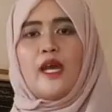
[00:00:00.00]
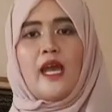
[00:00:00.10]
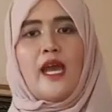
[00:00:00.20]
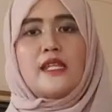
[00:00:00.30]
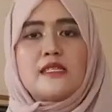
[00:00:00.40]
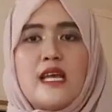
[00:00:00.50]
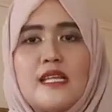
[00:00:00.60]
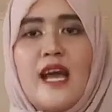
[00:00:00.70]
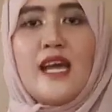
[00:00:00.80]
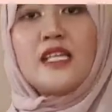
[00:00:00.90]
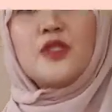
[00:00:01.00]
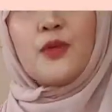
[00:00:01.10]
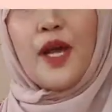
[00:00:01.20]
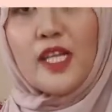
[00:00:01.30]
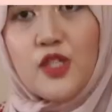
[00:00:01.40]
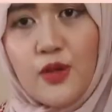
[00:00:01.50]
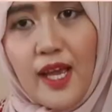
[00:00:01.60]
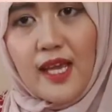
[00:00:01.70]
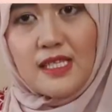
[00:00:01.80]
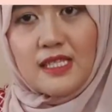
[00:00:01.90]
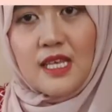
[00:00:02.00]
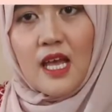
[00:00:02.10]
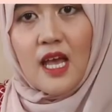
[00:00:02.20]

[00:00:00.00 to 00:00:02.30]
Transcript: it's a nice red dress.